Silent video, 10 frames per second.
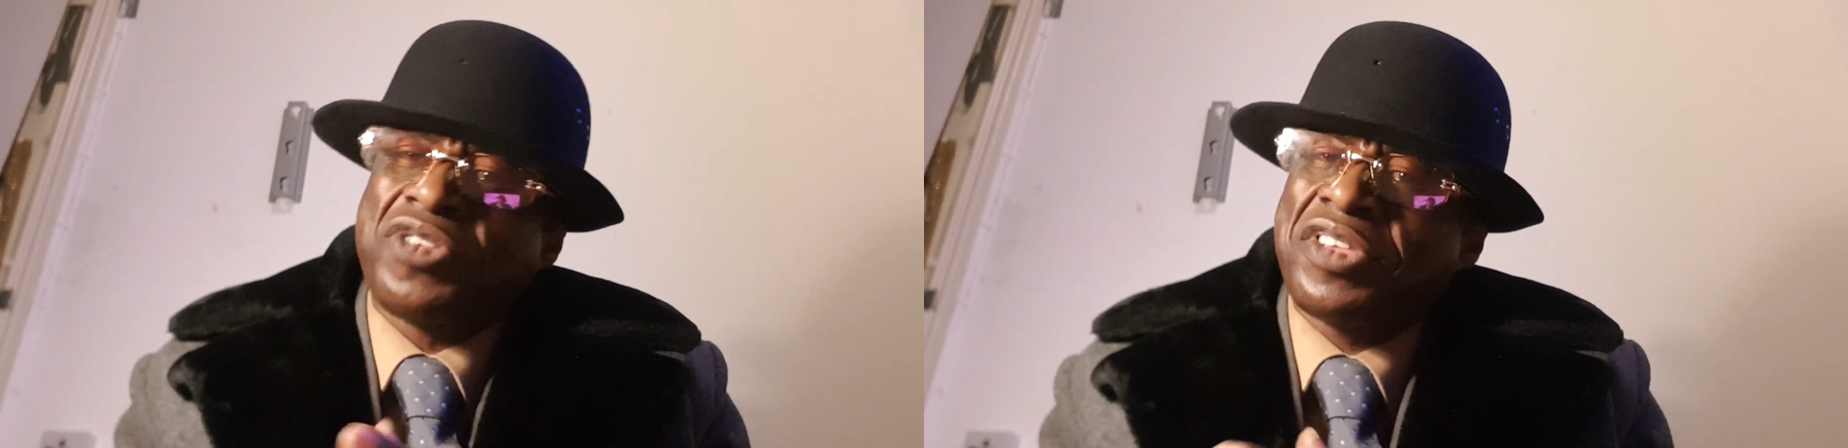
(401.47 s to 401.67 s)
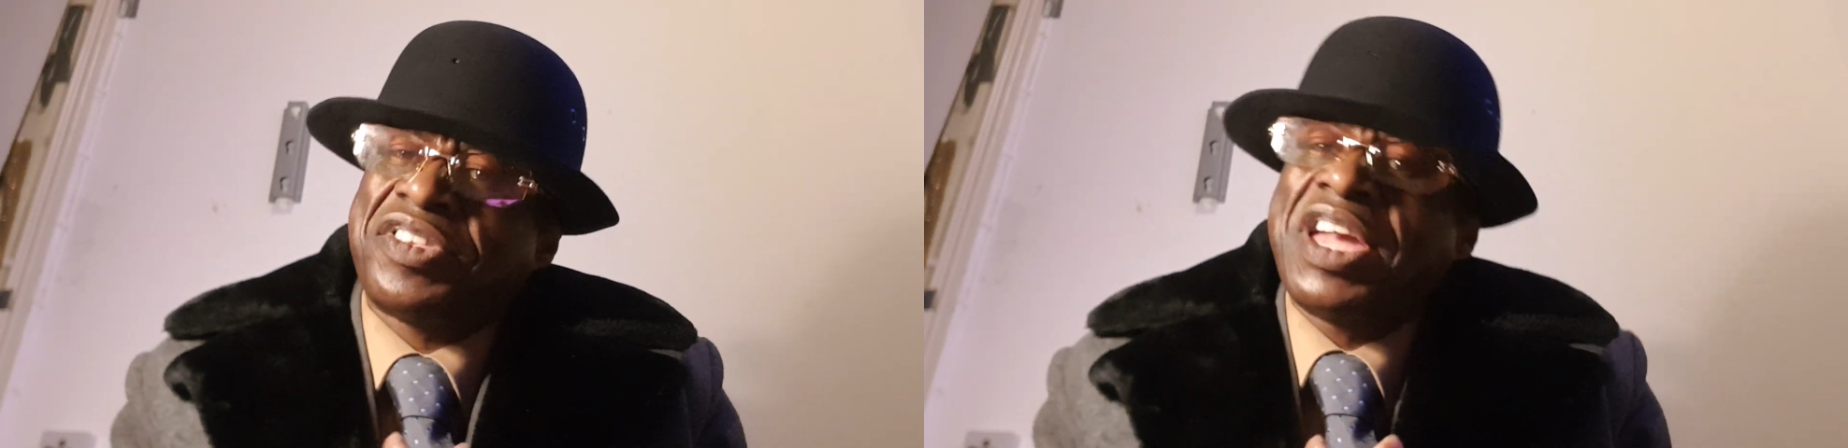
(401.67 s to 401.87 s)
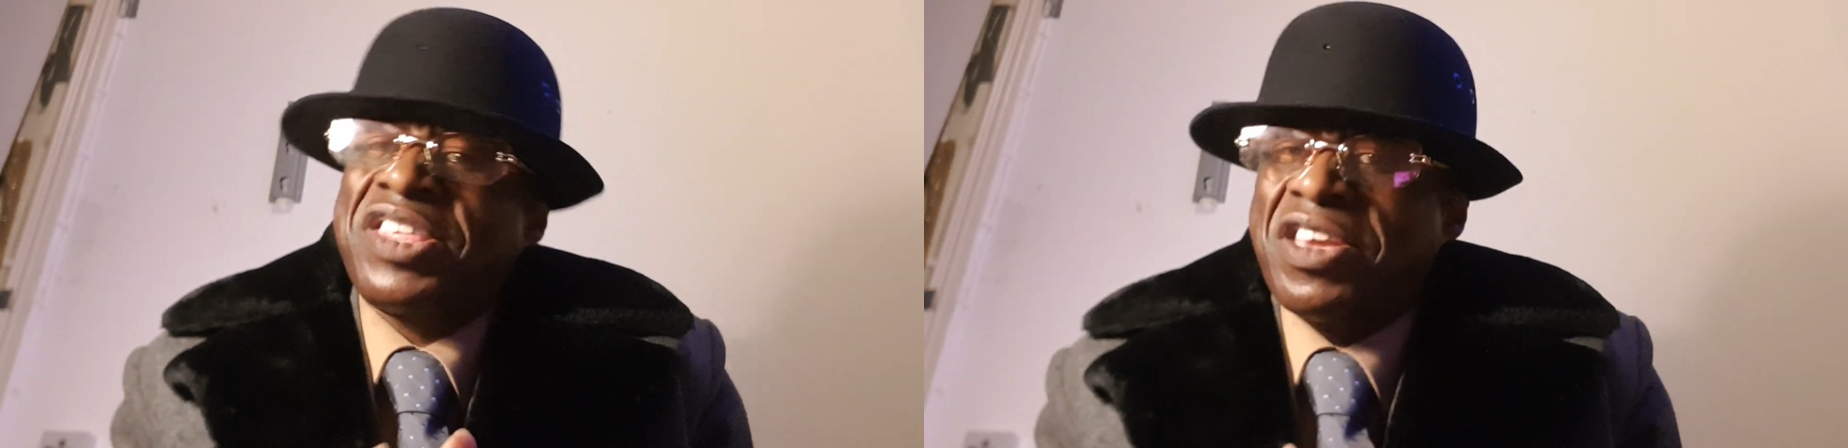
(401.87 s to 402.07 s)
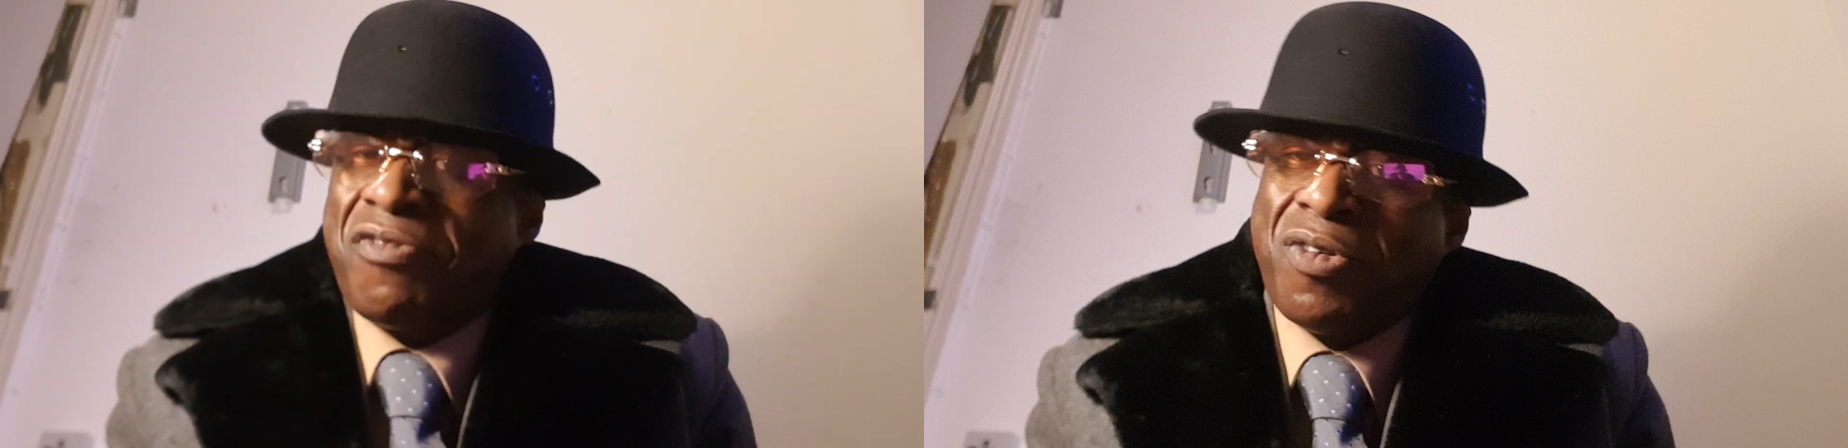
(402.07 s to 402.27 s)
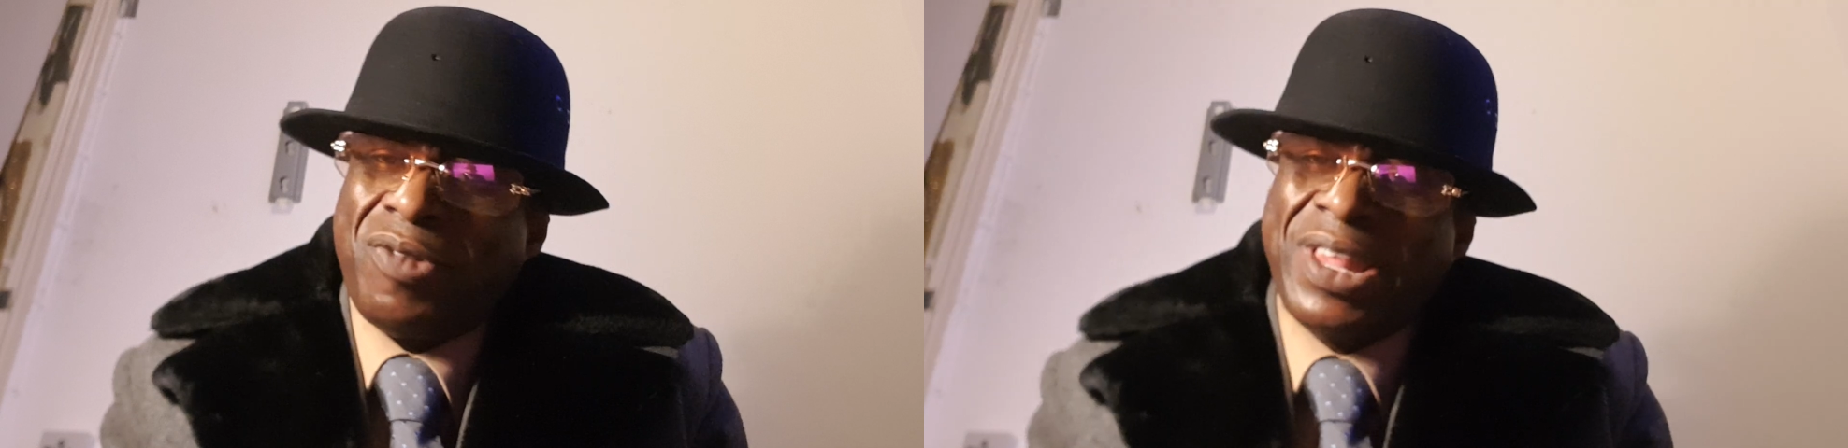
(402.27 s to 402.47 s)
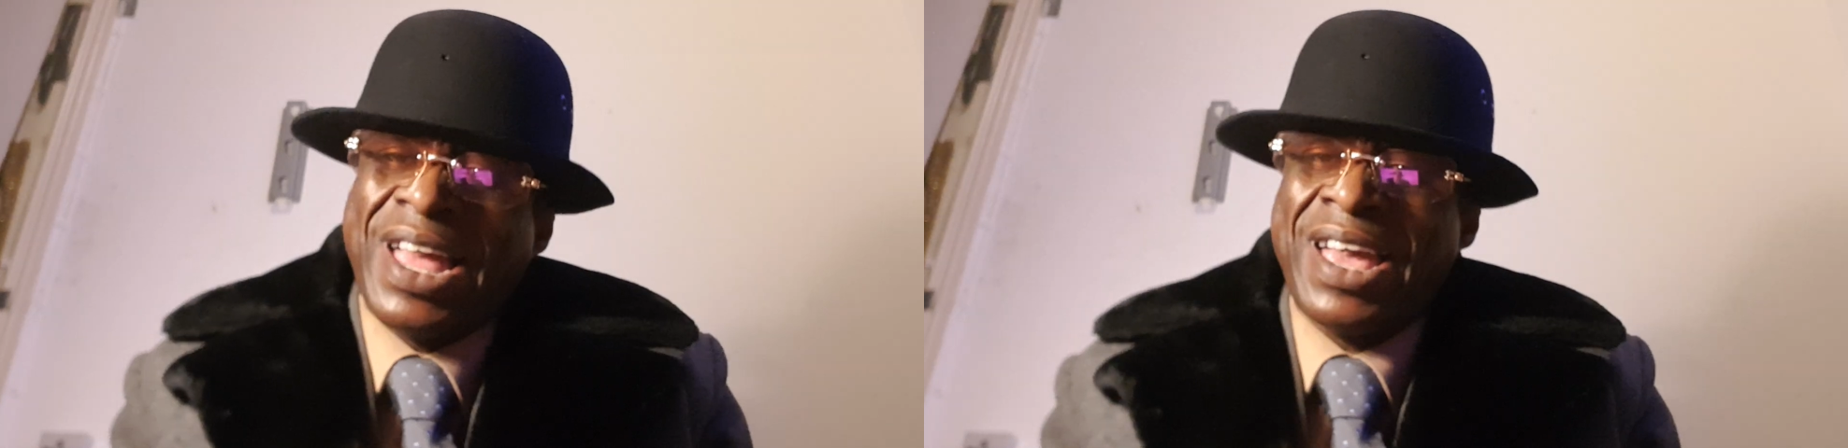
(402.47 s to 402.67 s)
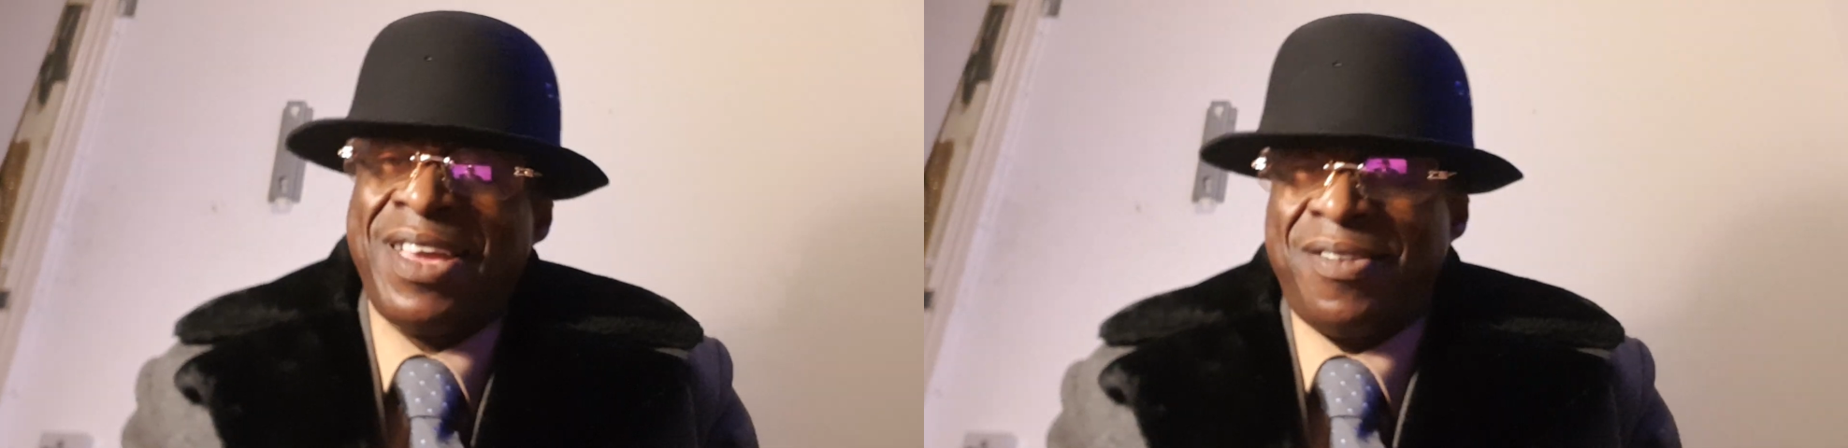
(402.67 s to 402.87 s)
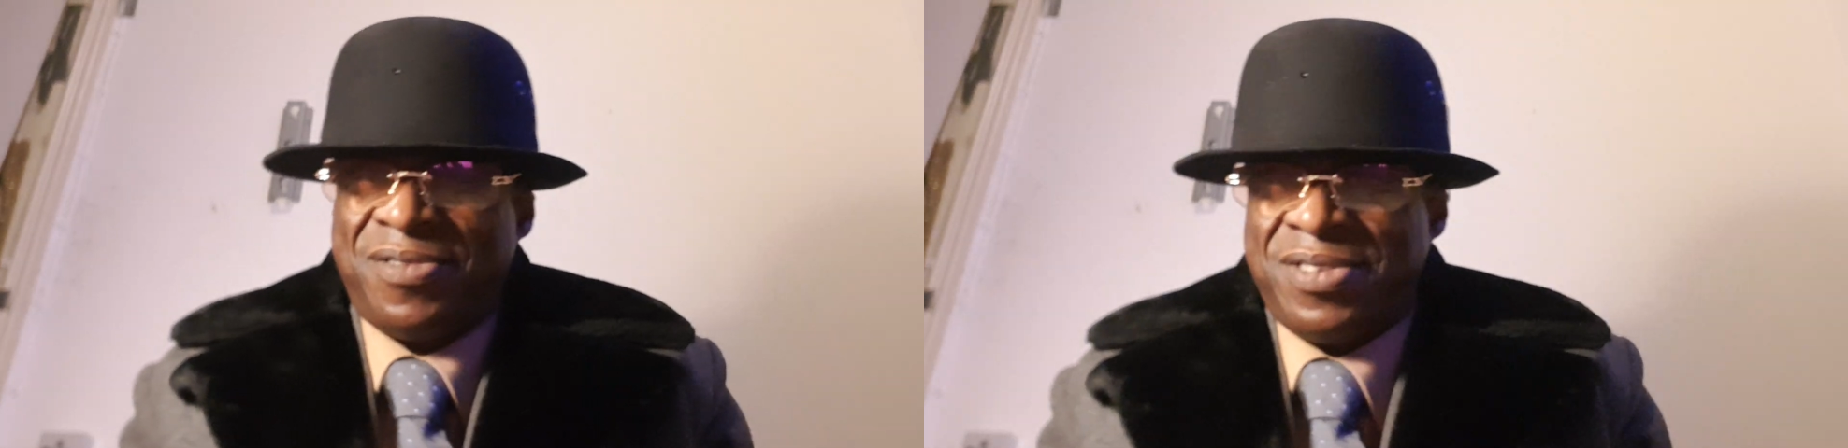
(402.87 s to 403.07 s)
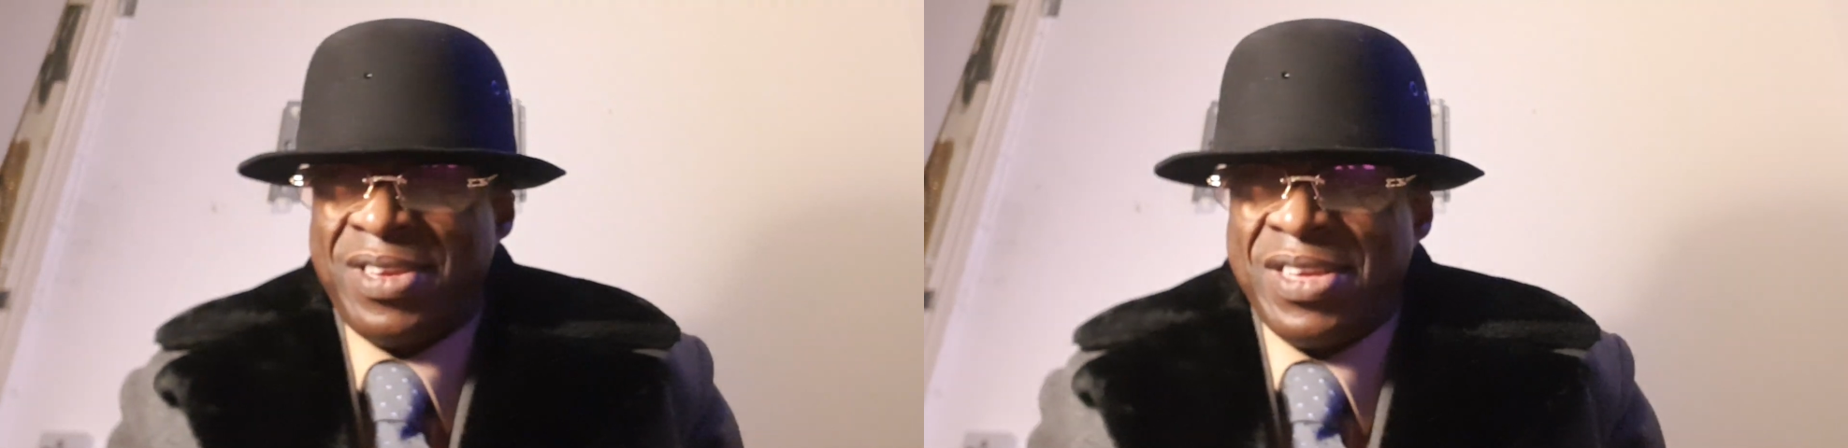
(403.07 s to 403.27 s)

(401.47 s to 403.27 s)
that take their own lives,